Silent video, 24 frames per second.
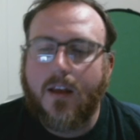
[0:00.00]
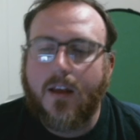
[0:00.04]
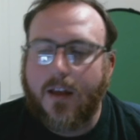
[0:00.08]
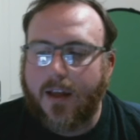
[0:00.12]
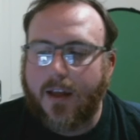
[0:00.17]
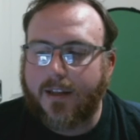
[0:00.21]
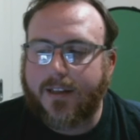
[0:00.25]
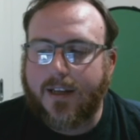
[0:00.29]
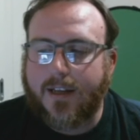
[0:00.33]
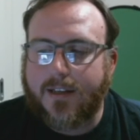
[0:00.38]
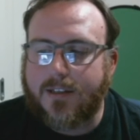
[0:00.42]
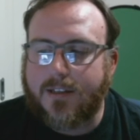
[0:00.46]

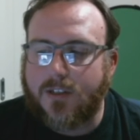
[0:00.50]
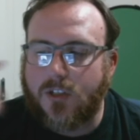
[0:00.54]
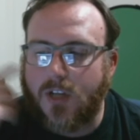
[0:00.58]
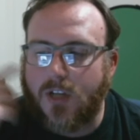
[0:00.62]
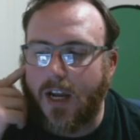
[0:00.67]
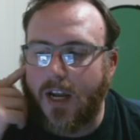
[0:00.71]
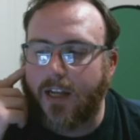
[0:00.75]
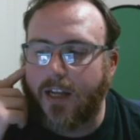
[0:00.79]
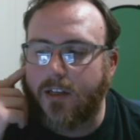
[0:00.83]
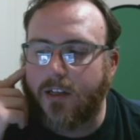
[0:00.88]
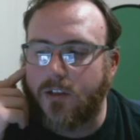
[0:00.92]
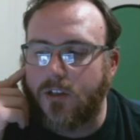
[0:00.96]
It doesn't
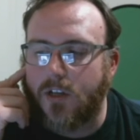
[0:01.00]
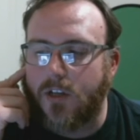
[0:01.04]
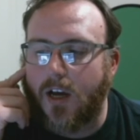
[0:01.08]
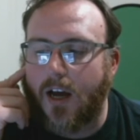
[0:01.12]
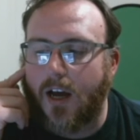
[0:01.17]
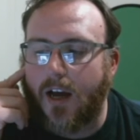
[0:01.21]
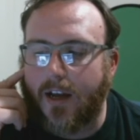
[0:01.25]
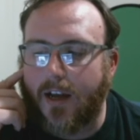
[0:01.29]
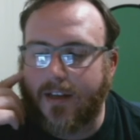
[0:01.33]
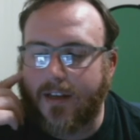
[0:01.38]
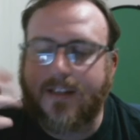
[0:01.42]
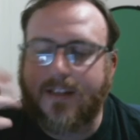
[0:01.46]
change,
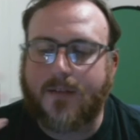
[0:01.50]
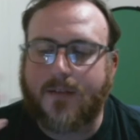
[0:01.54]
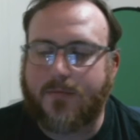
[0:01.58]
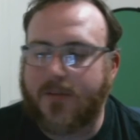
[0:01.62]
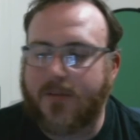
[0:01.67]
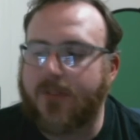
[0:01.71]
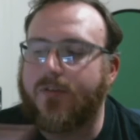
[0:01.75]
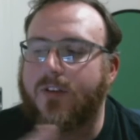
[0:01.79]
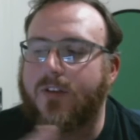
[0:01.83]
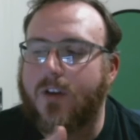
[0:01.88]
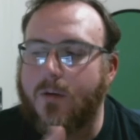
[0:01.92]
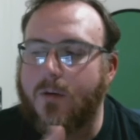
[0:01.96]
except
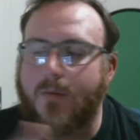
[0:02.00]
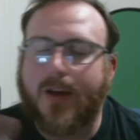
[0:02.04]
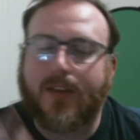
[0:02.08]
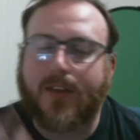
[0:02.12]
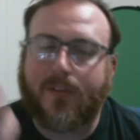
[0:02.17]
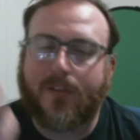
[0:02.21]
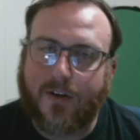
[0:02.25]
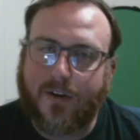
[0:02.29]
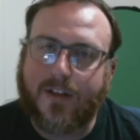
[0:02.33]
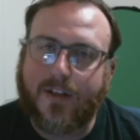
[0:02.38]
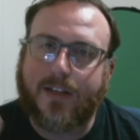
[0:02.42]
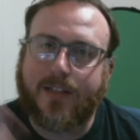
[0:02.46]
if you go back
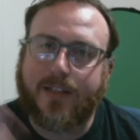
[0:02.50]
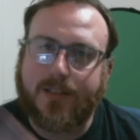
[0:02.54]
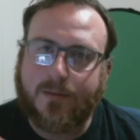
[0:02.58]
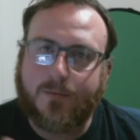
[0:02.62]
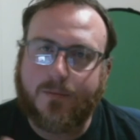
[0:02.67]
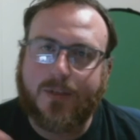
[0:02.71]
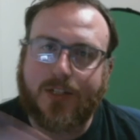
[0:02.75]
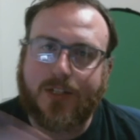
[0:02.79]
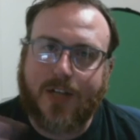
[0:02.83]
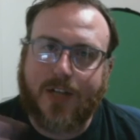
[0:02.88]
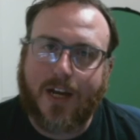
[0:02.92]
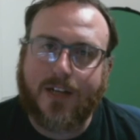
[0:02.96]
3 years and
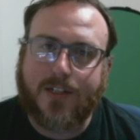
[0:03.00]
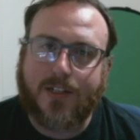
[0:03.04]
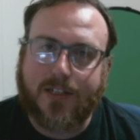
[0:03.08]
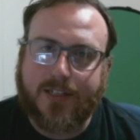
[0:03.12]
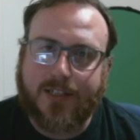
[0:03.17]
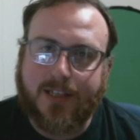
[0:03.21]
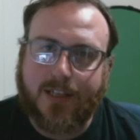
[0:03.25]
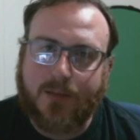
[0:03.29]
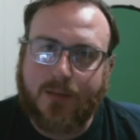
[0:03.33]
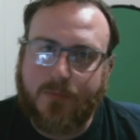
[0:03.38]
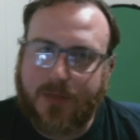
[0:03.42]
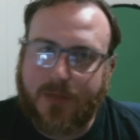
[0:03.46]
we change the
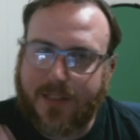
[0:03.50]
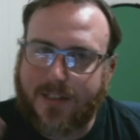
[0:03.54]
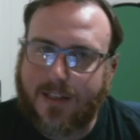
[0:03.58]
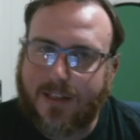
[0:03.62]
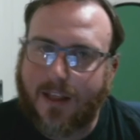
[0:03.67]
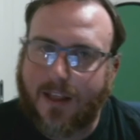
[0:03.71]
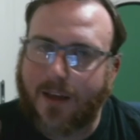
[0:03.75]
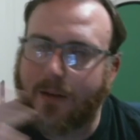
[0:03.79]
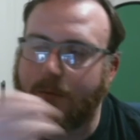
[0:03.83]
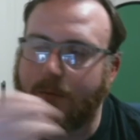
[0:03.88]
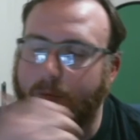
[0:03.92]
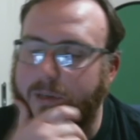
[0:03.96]
syllabus
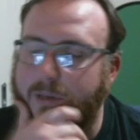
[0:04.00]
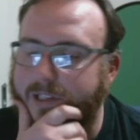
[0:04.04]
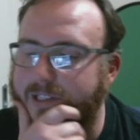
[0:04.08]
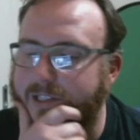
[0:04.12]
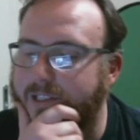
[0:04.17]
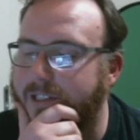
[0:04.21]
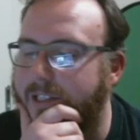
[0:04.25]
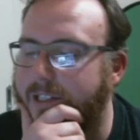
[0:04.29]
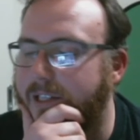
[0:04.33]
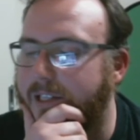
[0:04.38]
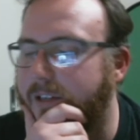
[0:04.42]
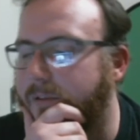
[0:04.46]
like we
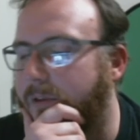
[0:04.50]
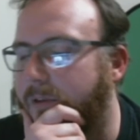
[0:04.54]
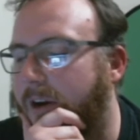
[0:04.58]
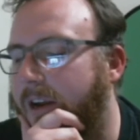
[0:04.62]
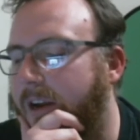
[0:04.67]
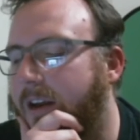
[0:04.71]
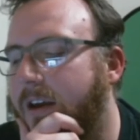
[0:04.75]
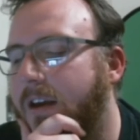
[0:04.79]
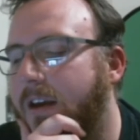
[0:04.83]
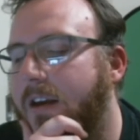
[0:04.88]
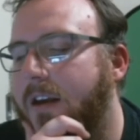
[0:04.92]
just did, right?